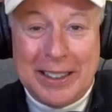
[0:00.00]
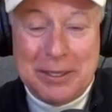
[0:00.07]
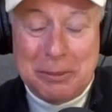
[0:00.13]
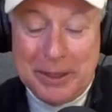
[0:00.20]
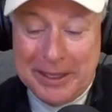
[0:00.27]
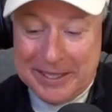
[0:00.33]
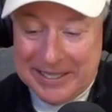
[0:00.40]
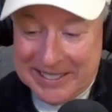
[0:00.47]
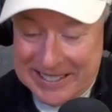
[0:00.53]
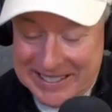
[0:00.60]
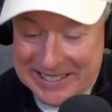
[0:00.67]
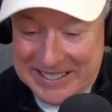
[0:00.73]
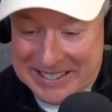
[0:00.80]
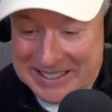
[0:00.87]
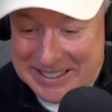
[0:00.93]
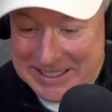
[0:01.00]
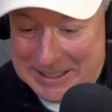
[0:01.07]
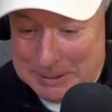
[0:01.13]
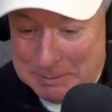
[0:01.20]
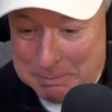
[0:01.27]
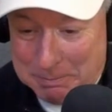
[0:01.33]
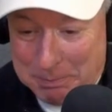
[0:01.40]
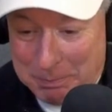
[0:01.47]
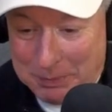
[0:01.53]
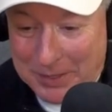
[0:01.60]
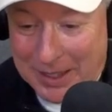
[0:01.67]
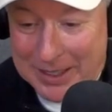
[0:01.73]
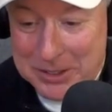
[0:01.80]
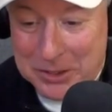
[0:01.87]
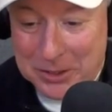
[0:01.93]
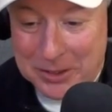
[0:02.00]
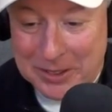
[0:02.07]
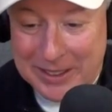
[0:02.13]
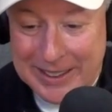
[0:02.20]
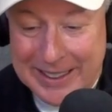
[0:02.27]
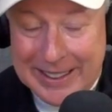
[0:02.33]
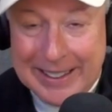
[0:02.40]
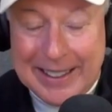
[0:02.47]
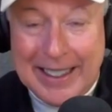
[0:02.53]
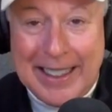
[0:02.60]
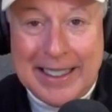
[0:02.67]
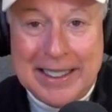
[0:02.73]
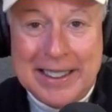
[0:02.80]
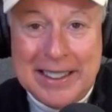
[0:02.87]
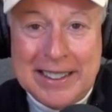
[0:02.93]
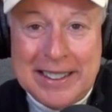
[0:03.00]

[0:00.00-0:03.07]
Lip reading: I mean, I certainly get that